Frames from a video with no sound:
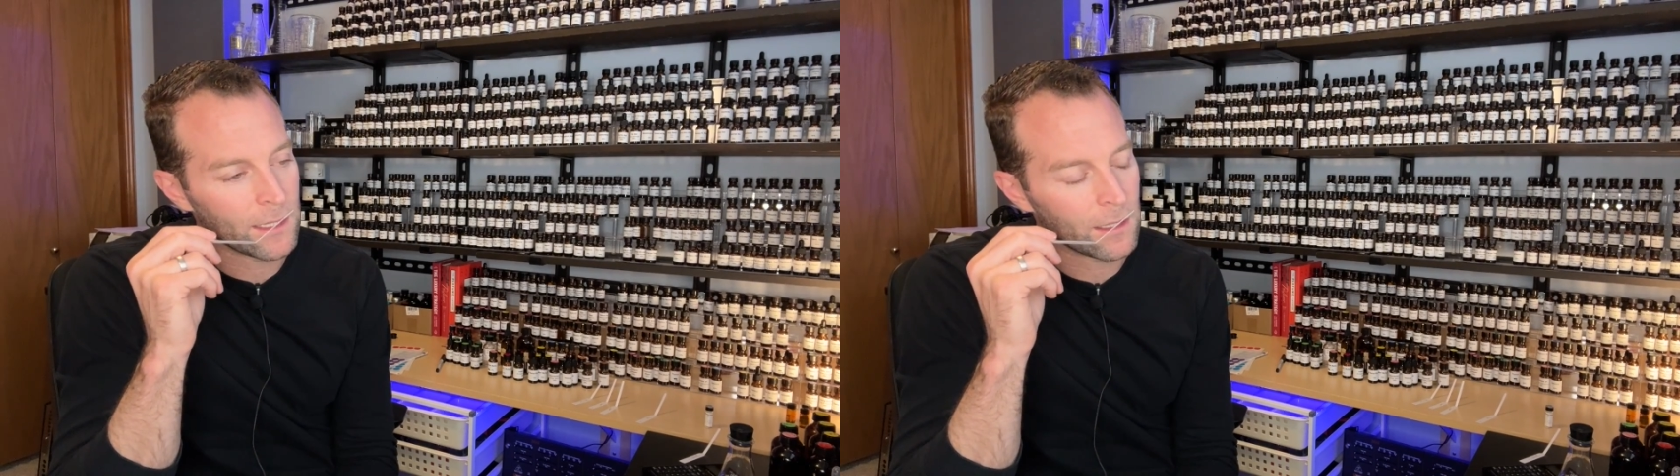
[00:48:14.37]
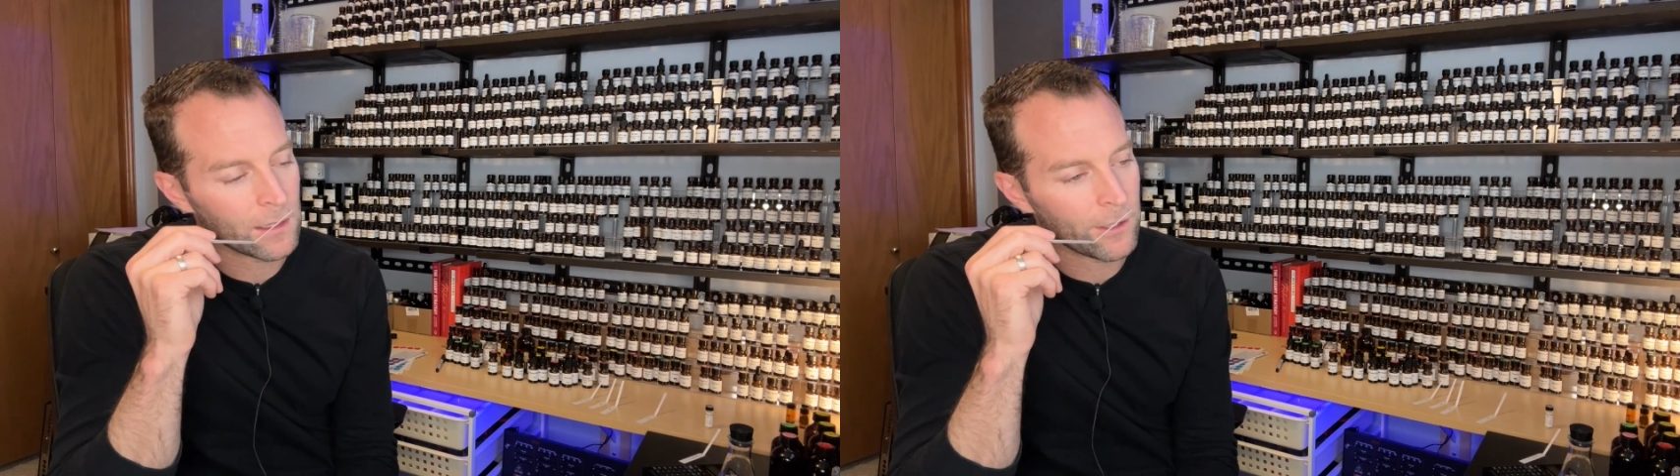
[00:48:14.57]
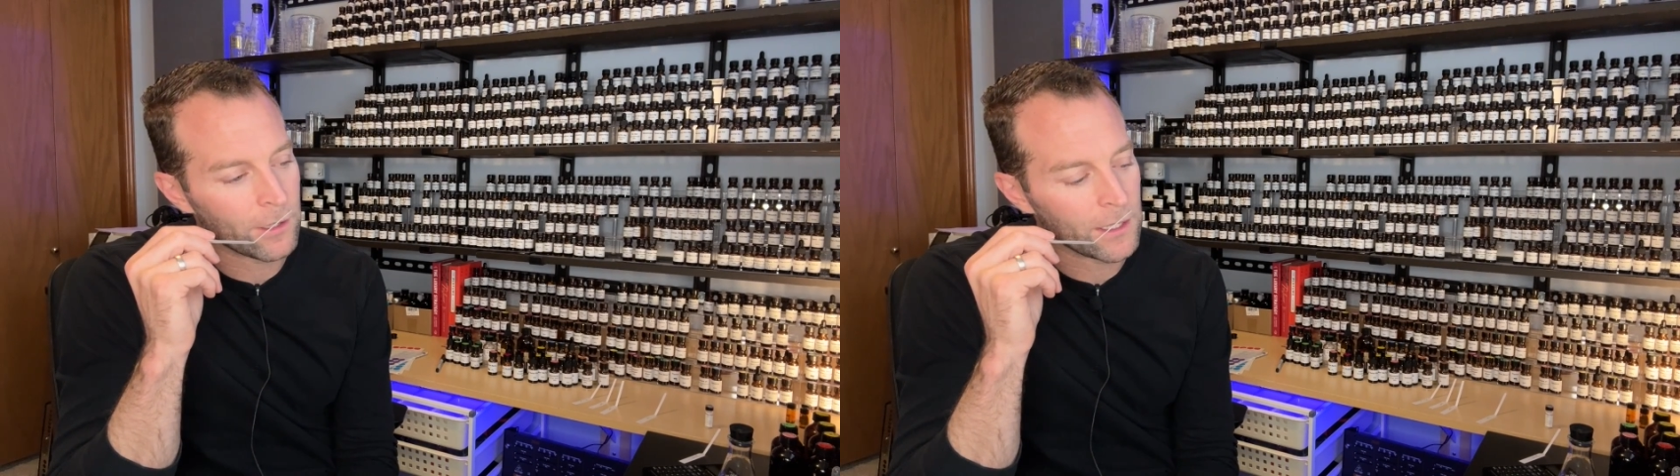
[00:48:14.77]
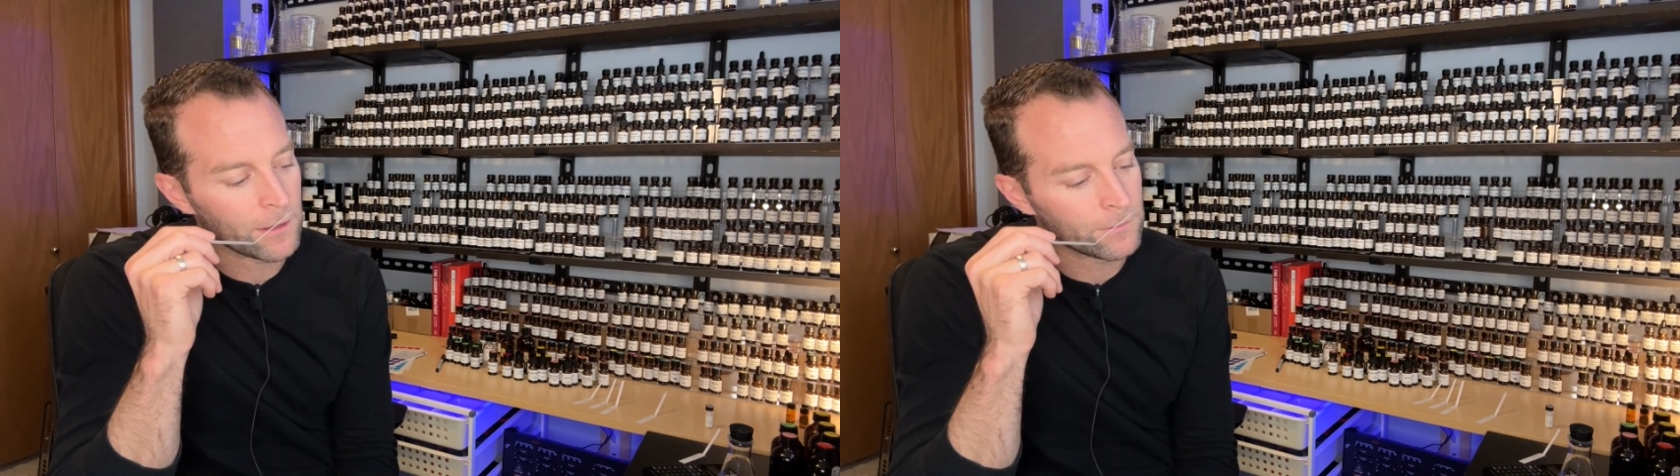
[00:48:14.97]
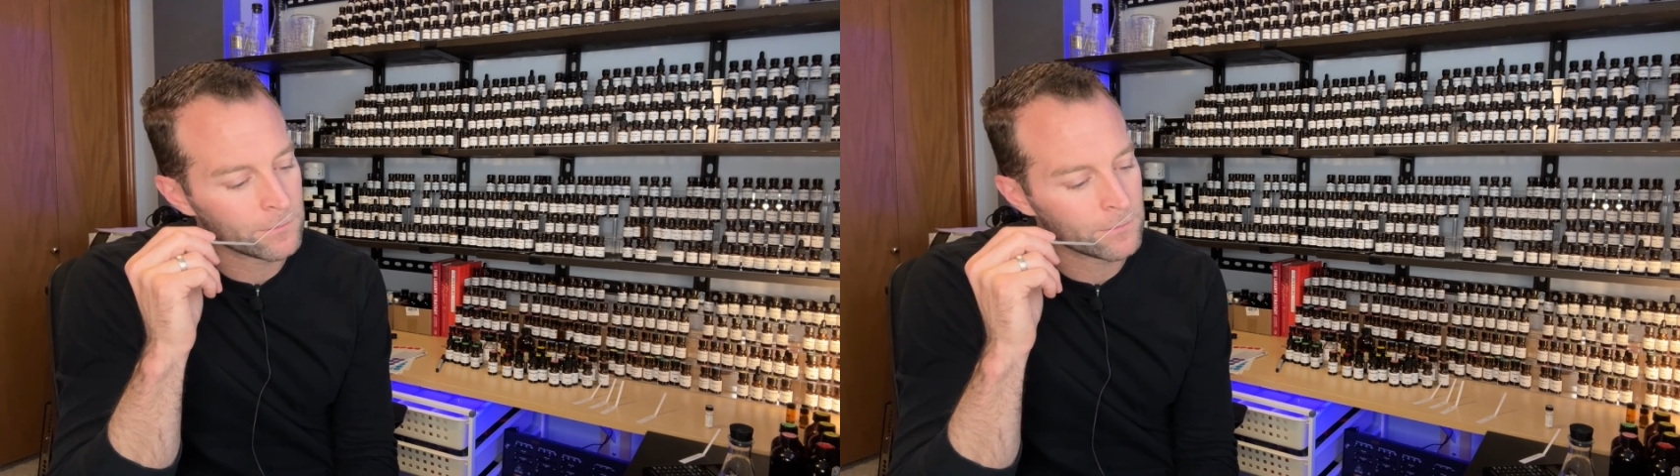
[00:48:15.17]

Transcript: clarity.